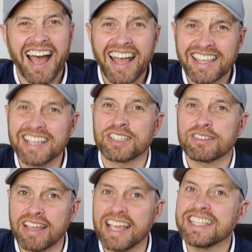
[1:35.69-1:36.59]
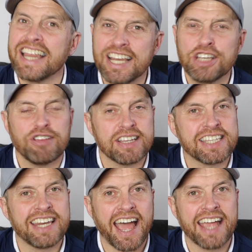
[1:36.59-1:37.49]
I think it's an
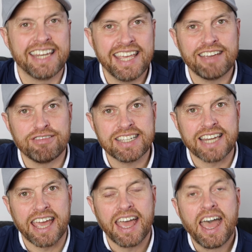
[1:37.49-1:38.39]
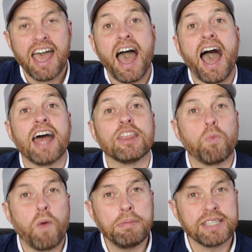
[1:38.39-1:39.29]
interesting idea, isn't it? And the
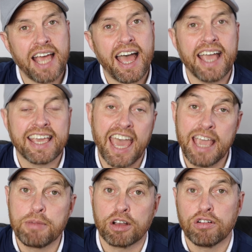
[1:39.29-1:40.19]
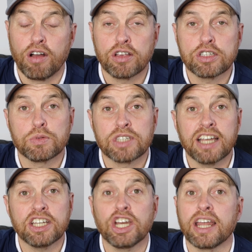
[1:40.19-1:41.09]
website I came across was
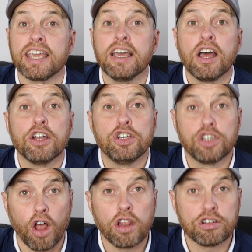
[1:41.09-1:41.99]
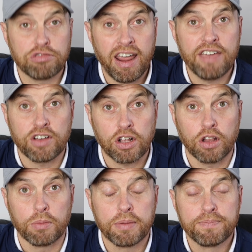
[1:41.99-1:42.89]
actually Dollar Driver
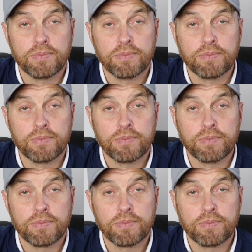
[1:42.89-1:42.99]
Club.